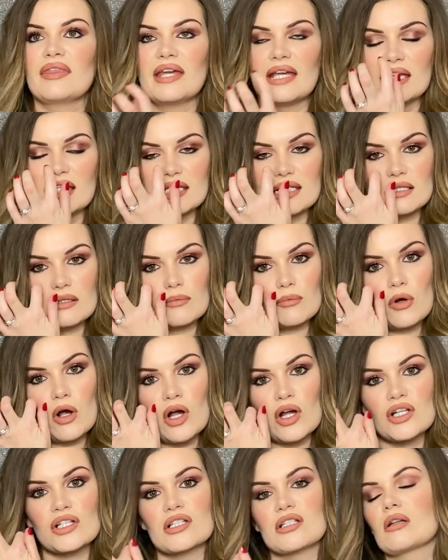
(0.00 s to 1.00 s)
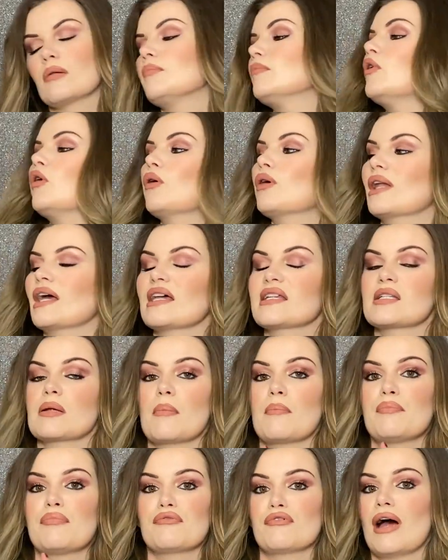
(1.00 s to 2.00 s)
This was more or less
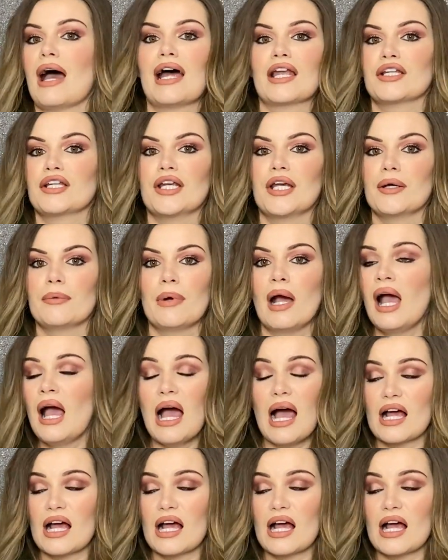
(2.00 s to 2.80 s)
brand new.